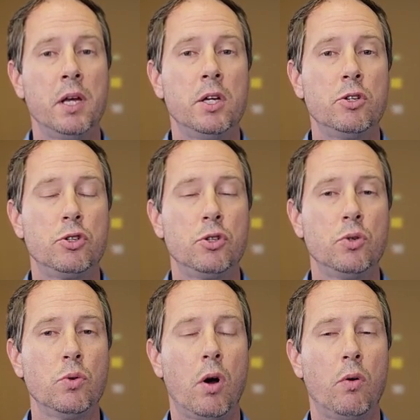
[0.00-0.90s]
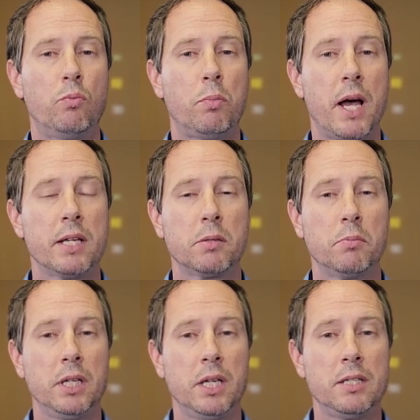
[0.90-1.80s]
to
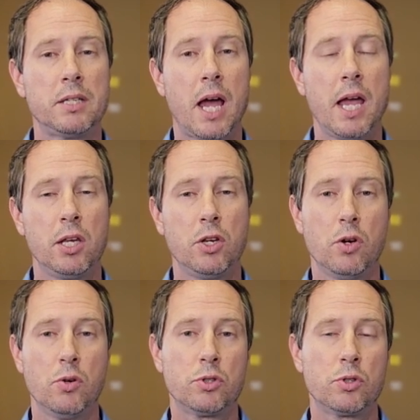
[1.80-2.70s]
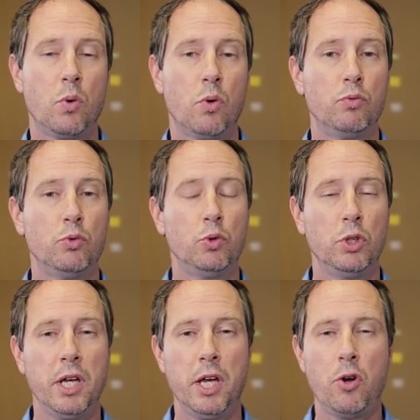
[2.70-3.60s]
possibly diagnose or rule
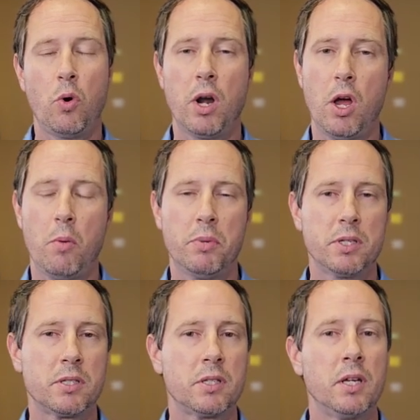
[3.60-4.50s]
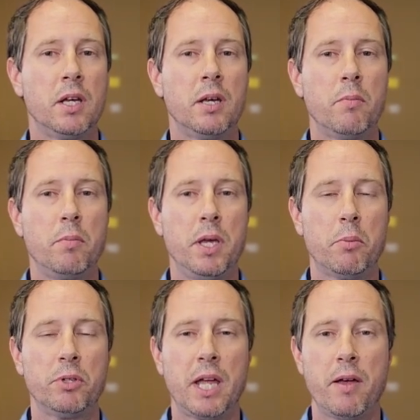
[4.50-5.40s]
in or help us be able
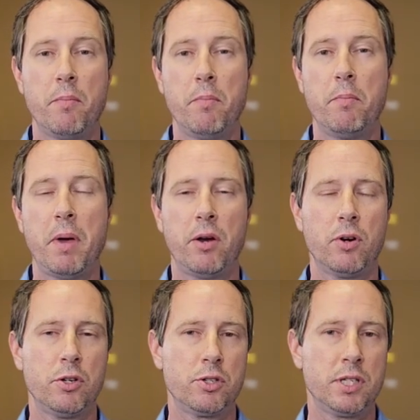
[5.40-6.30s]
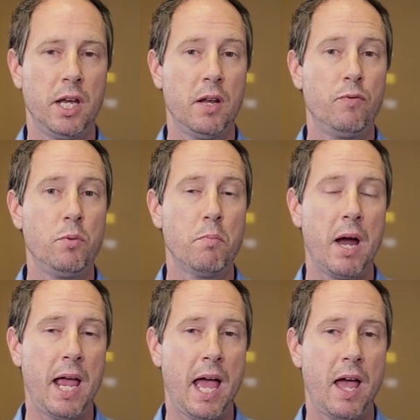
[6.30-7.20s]
to better understand if you might
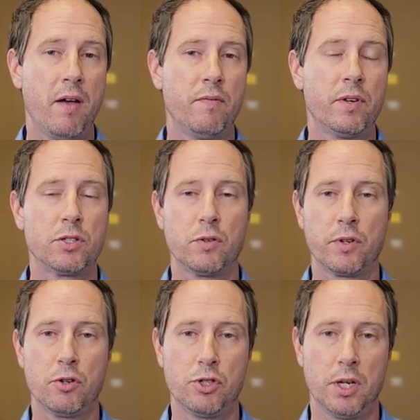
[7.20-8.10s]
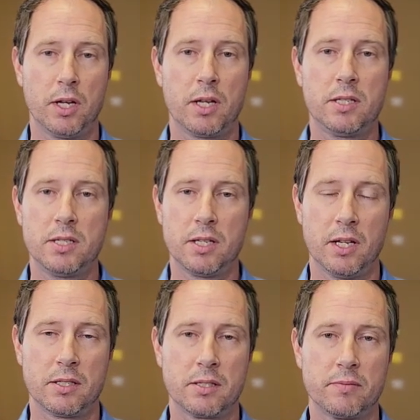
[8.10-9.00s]
have cervicogenic dizziness.